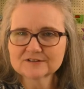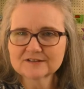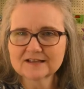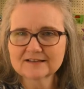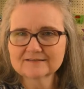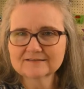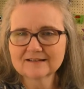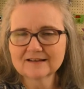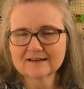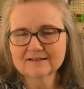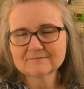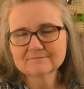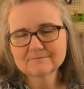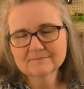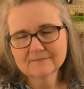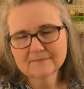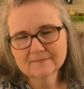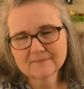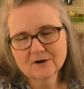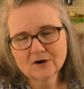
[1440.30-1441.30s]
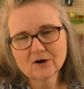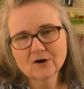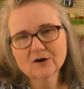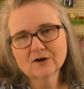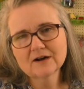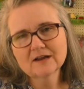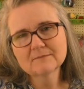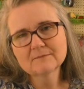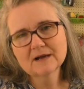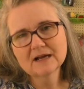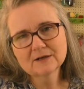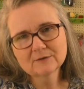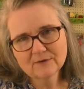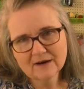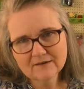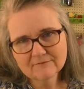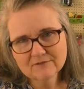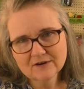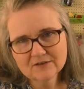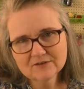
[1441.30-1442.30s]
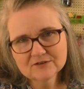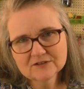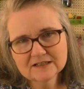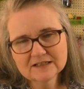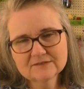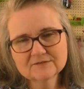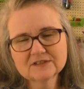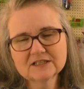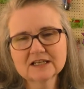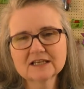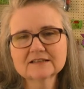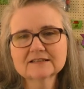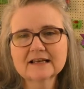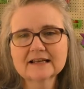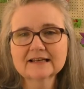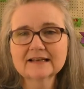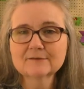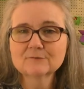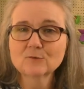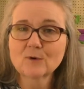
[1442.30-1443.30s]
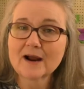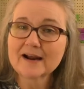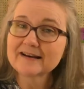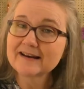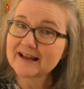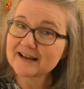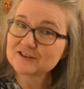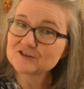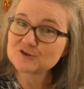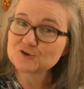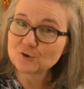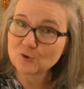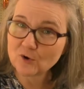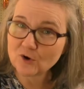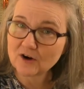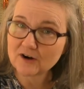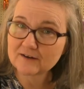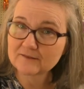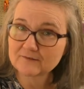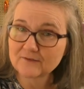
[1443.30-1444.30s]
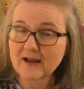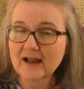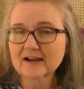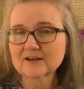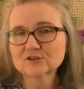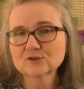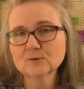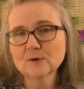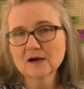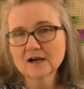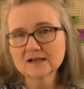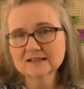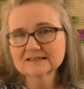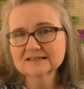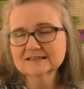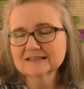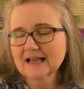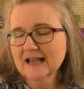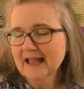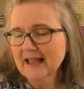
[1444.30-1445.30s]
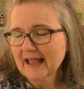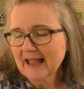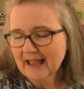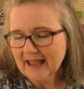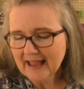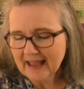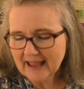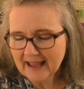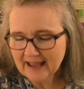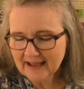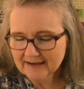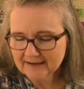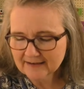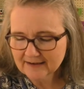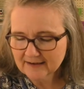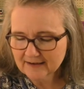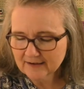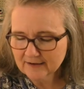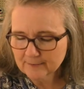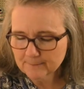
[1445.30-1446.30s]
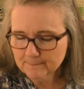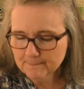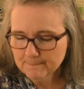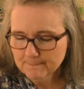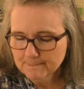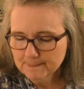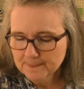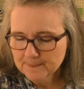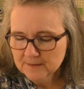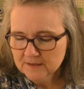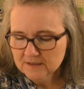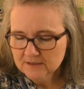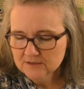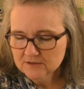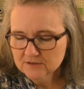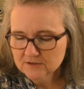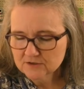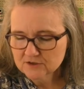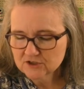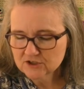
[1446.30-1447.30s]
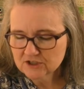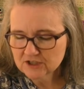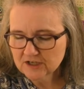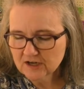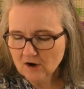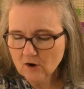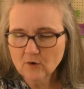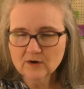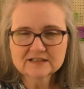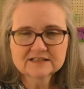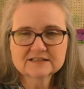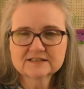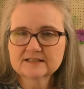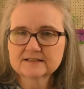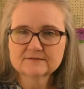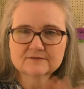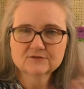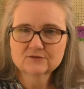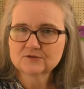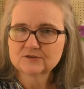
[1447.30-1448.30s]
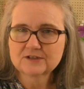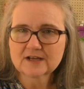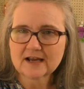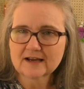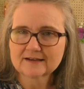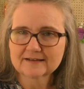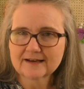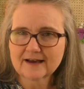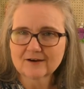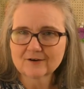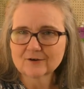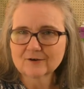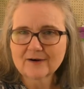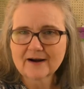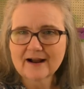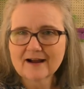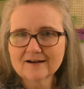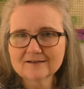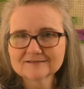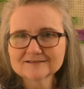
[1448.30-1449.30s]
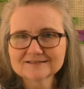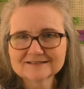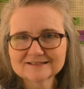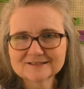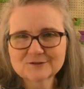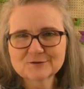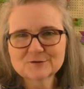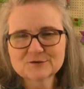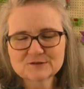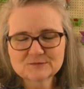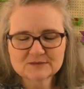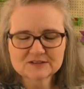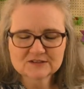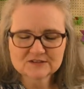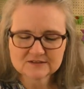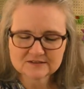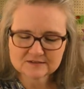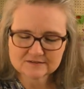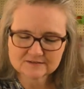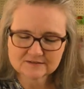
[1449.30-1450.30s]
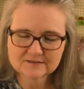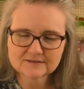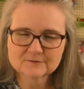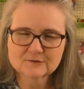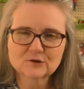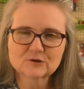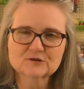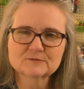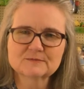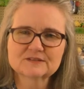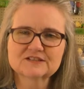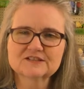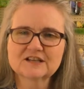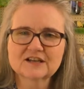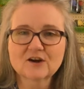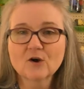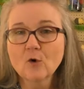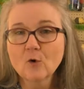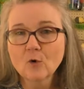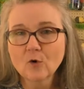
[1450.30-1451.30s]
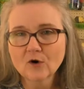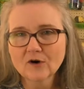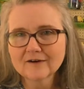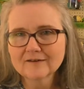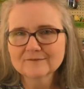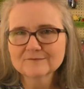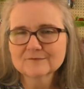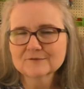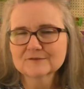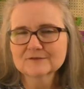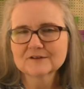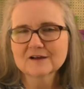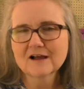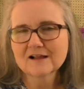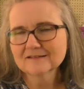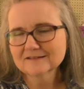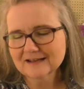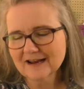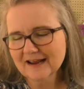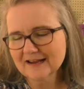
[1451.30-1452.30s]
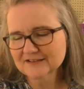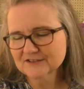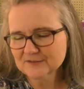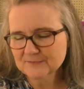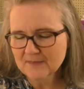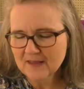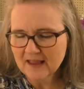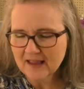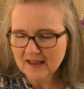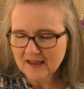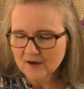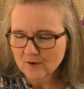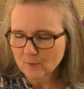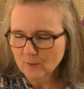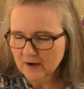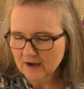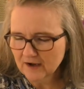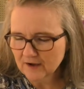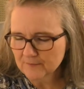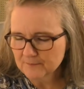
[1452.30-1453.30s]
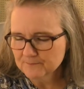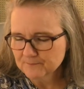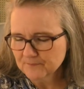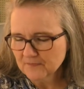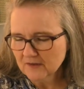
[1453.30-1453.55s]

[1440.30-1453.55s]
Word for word: that, that her and my grandfather lived in. They lived right next door, in fact, to us. And um, she always decked out her house in Christmas Christmas decor for the holidays. Well,